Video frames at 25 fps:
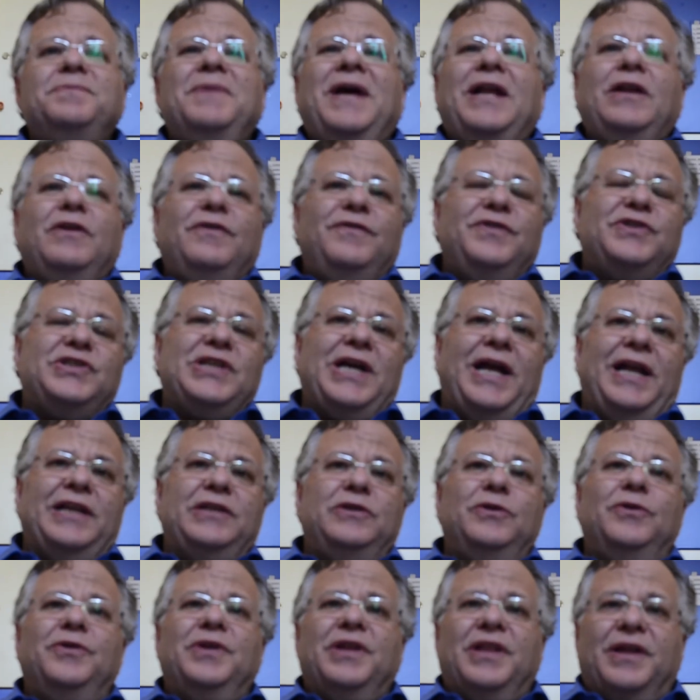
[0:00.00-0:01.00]
Smile of the
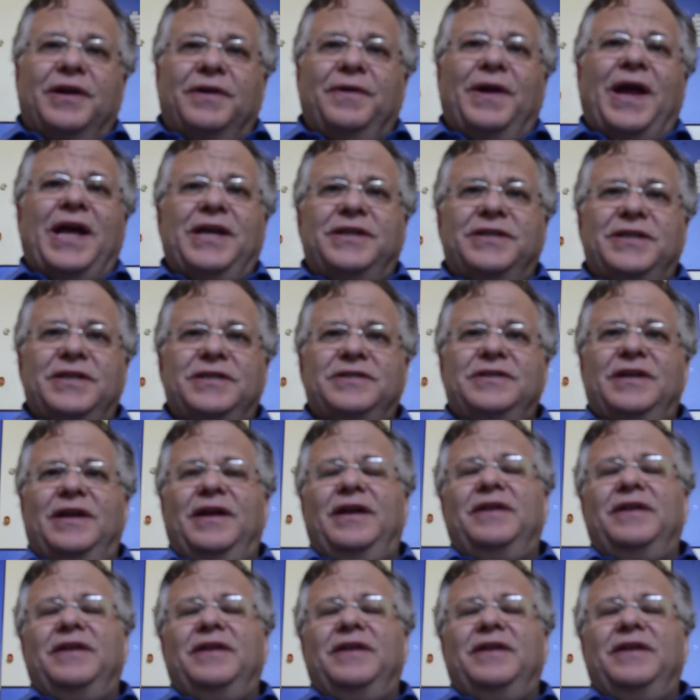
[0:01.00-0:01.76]
Child, during the crisis,